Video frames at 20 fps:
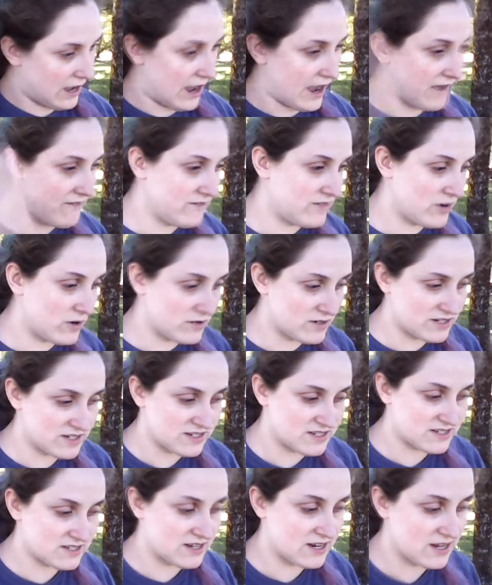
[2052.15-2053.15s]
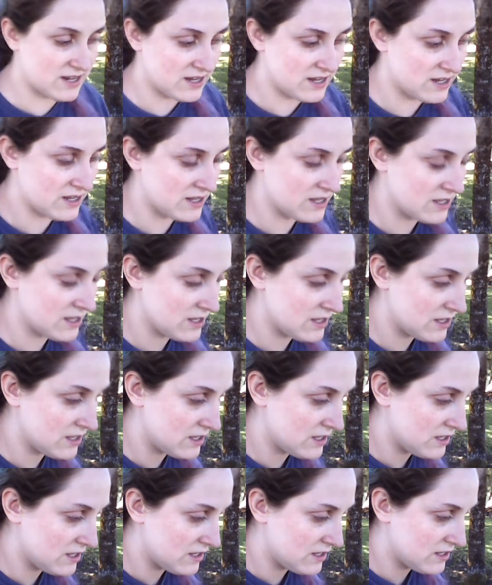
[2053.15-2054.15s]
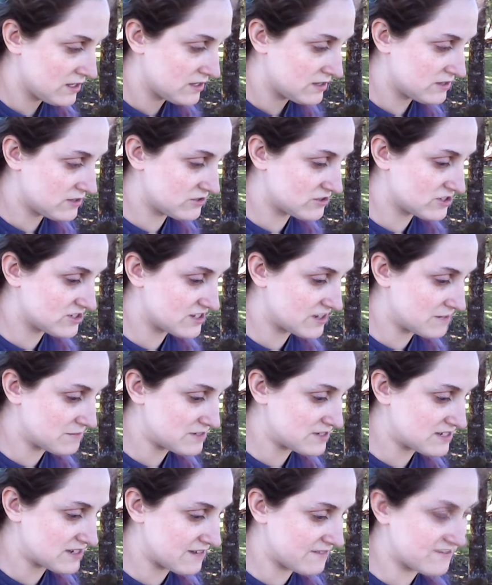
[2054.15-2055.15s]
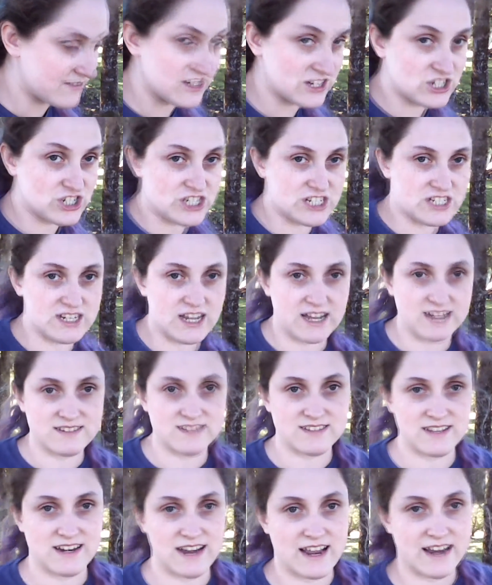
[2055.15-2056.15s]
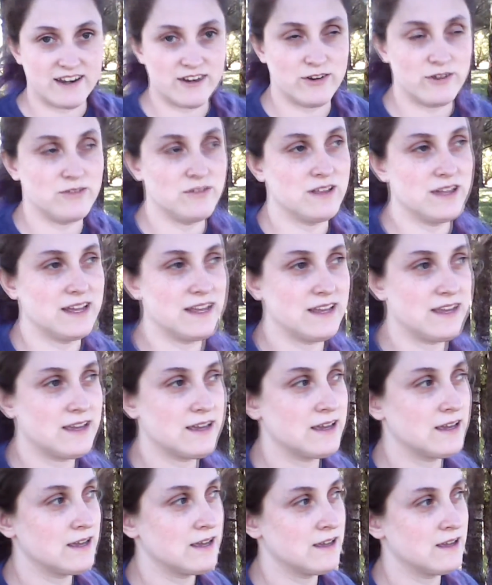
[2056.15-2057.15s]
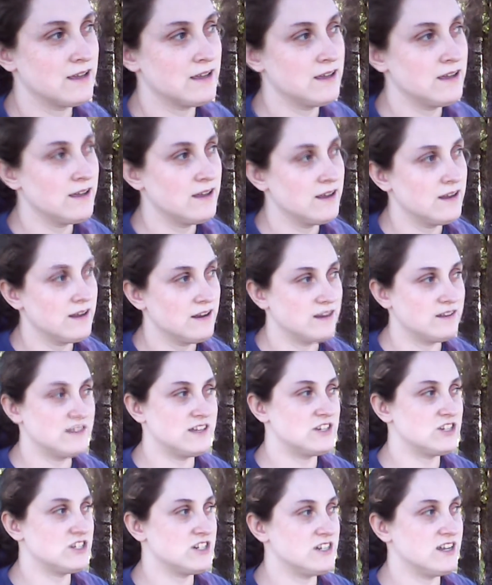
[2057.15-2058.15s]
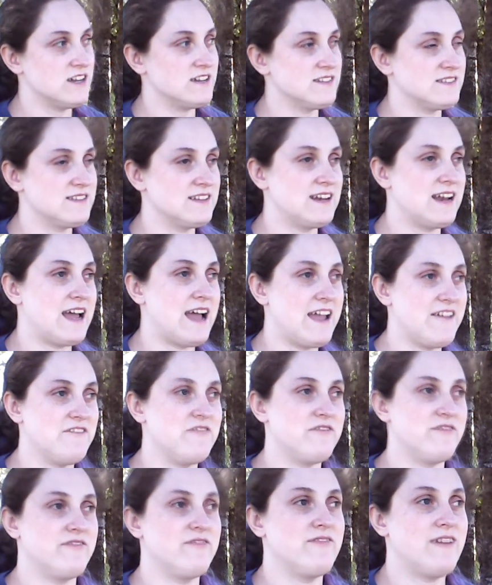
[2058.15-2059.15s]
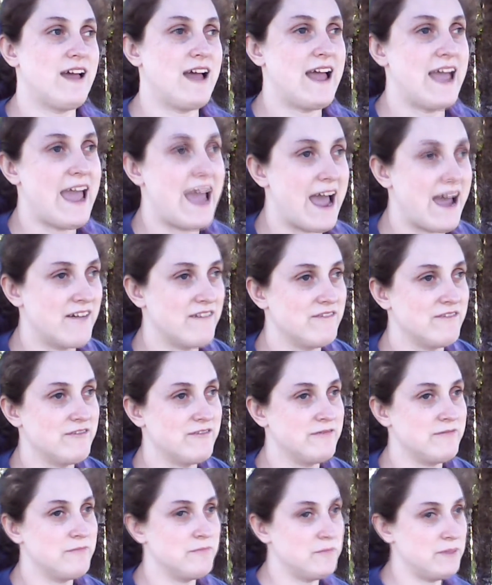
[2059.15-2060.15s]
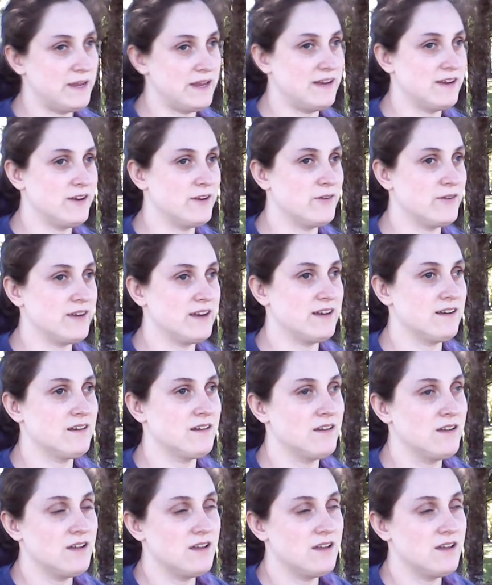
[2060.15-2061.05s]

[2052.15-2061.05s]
I've noticed there's some stuff that she does that I do, like, that she does that I have been doing.